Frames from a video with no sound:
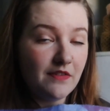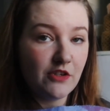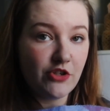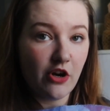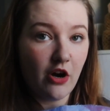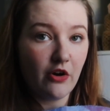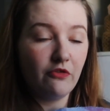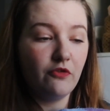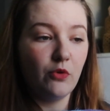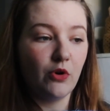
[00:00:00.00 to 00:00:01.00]
in the jar
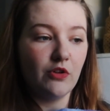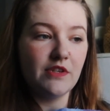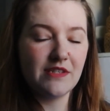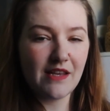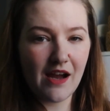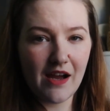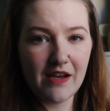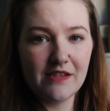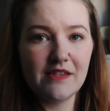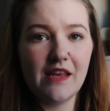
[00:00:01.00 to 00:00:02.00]
for the
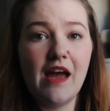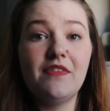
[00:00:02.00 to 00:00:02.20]
size and the